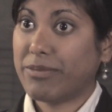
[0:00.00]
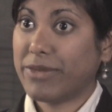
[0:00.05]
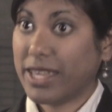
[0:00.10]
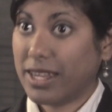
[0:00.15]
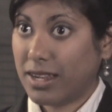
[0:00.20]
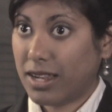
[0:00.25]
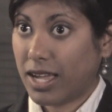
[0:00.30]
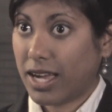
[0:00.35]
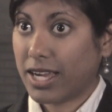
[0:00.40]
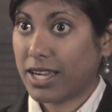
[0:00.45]

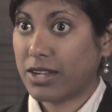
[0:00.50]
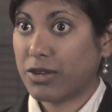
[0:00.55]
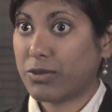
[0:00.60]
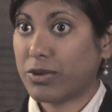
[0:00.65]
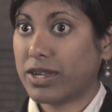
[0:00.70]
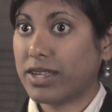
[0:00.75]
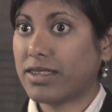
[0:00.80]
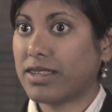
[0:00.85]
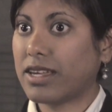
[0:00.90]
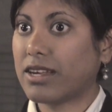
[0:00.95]
in line
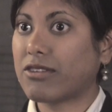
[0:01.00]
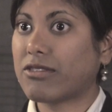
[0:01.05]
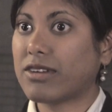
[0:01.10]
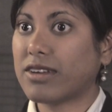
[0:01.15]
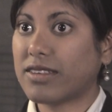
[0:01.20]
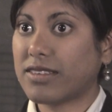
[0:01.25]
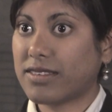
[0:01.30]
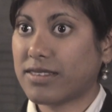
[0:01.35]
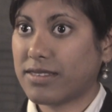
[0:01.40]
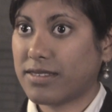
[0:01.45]
with
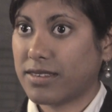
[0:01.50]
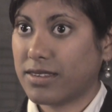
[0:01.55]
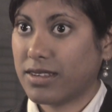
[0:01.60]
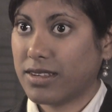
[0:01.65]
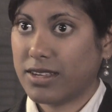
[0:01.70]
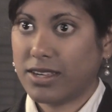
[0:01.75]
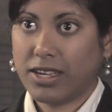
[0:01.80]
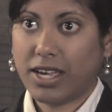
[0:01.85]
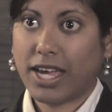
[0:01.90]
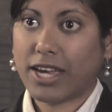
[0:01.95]
increased
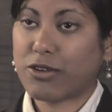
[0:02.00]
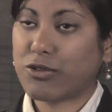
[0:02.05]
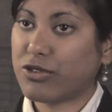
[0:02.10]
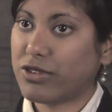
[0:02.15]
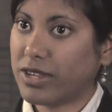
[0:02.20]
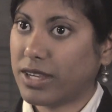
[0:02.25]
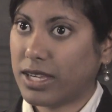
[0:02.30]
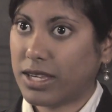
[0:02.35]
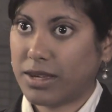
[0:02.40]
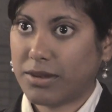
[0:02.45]

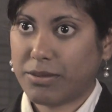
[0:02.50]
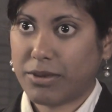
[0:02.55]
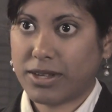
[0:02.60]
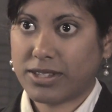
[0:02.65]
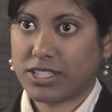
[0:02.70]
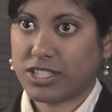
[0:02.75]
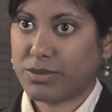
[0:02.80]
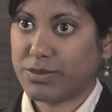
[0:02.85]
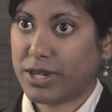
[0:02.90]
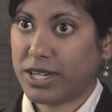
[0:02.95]
equity,
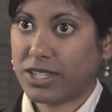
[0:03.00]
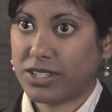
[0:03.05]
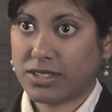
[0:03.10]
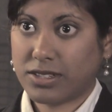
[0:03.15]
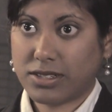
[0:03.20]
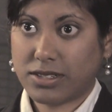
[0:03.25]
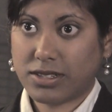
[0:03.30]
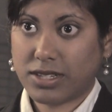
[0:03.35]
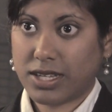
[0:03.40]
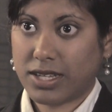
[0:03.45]

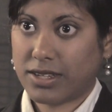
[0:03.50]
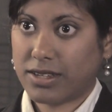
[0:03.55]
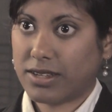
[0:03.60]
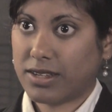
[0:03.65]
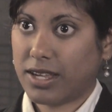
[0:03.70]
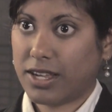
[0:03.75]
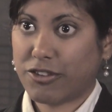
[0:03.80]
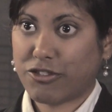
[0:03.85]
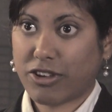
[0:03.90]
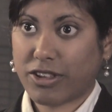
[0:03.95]
participation
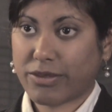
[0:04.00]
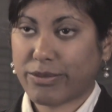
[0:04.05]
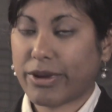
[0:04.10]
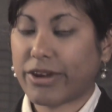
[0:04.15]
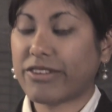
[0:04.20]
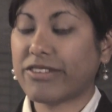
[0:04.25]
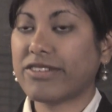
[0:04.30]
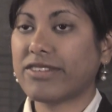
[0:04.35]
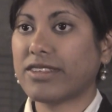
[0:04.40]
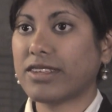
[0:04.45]
and
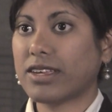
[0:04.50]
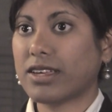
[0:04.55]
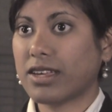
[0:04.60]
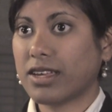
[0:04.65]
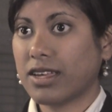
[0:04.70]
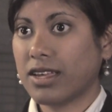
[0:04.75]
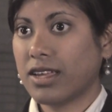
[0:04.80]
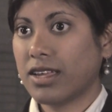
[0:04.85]
transparency.